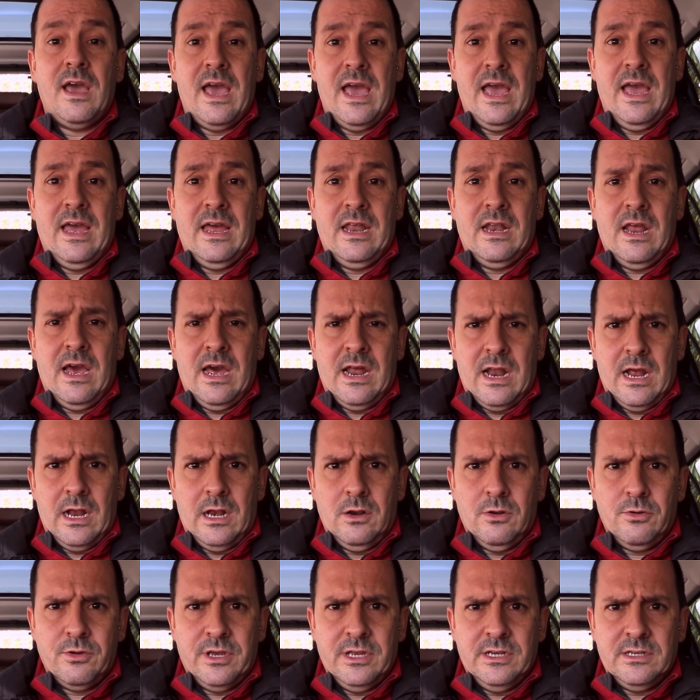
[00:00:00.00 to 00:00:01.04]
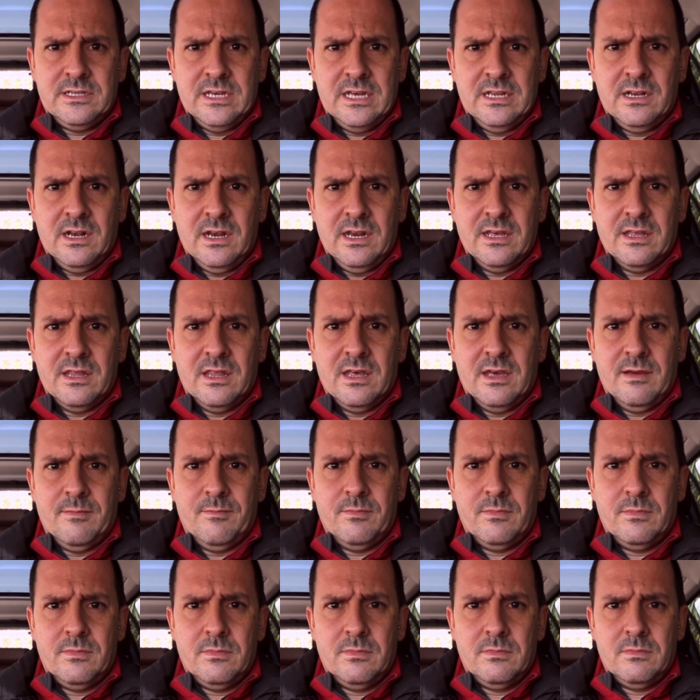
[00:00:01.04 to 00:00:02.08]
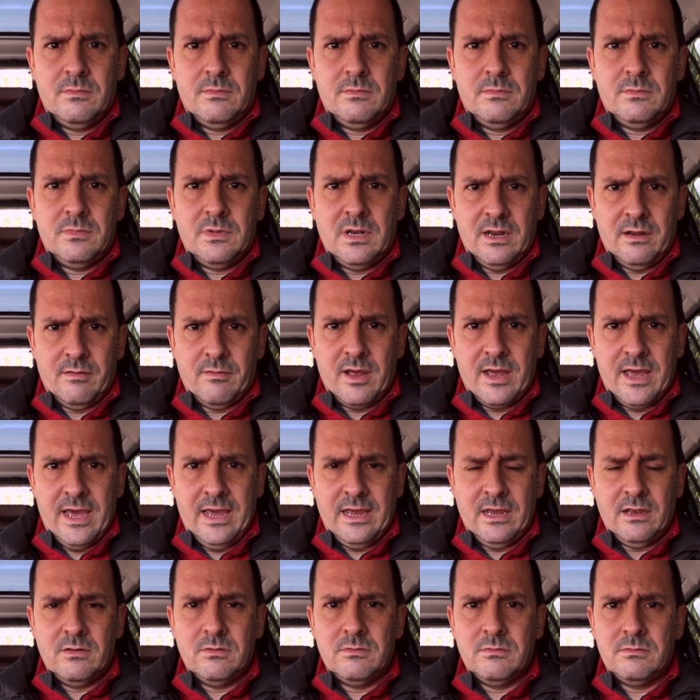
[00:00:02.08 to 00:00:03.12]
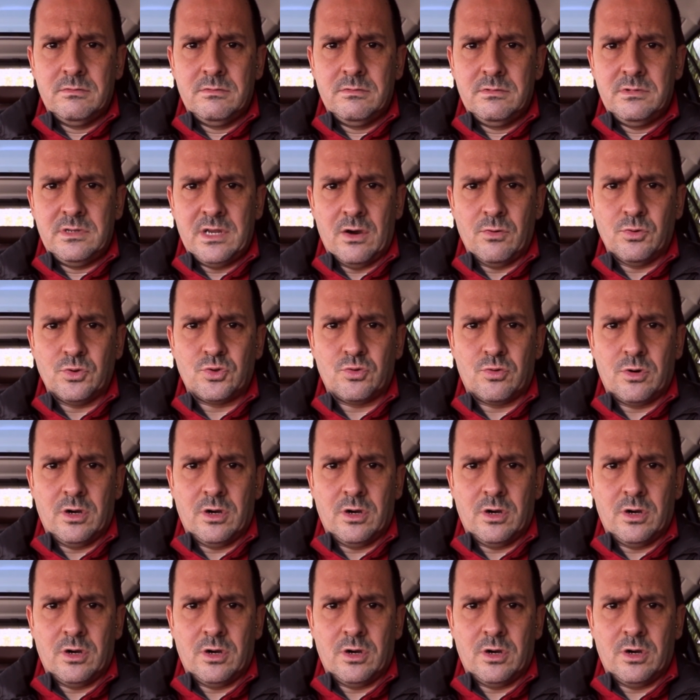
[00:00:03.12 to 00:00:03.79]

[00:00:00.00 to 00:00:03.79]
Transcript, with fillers: and and I look intently at them. Then like, hey, that was